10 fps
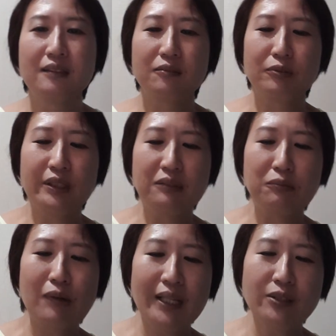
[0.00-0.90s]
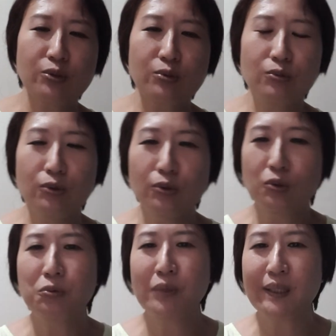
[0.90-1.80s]
We want to
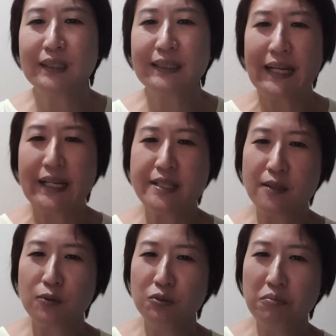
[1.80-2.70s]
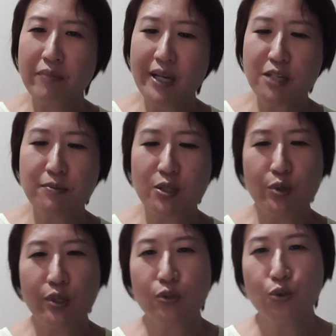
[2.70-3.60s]
know whether there is a good match
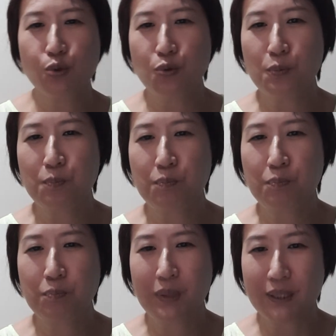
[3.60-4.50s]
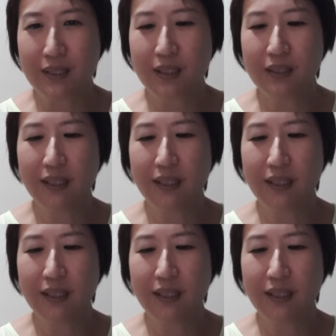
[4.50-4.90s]
between two persons.